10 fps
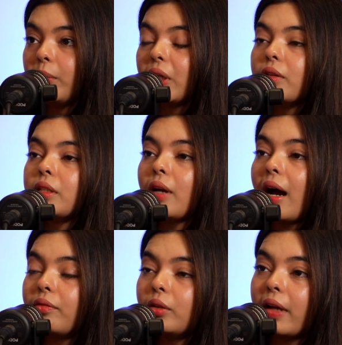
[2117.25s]
because you
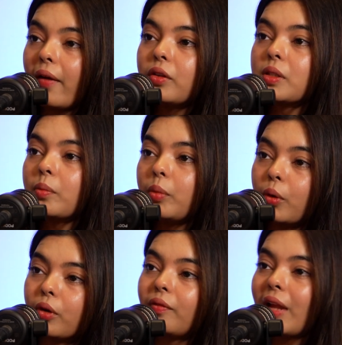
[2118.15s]
have to get the
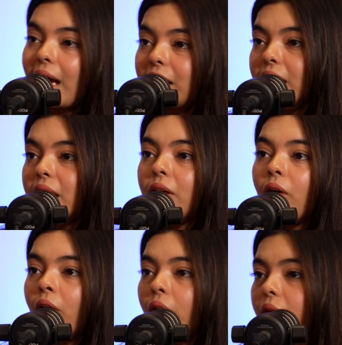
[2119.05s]
support of nanny
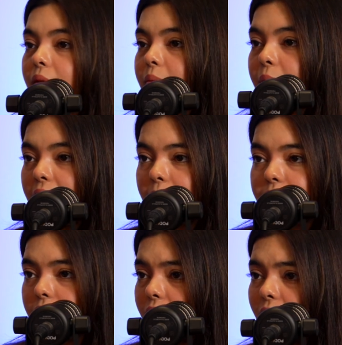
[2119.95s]
or being